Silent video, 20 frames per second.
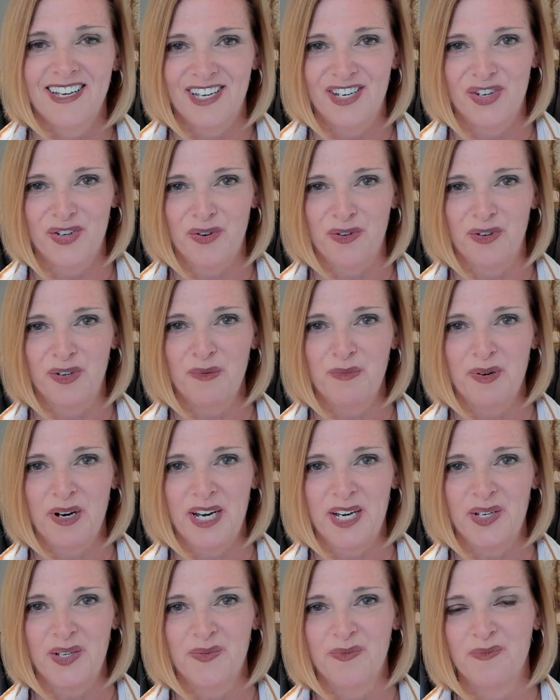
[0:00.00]
control your
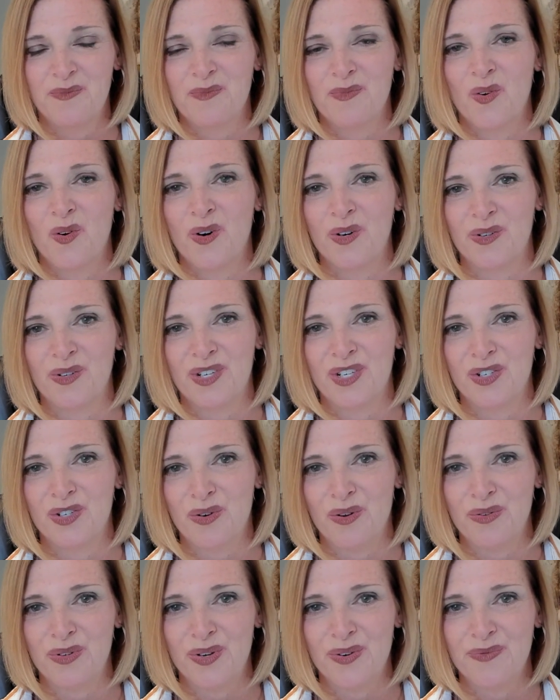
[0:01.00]
brain or it'll
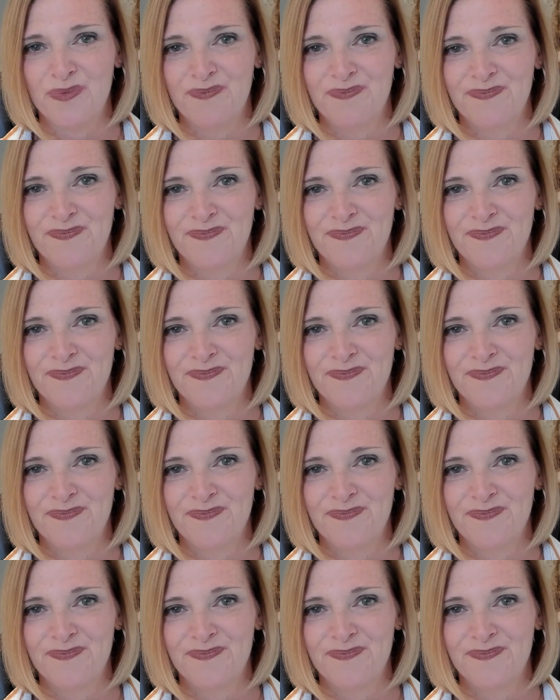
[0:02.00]
control you.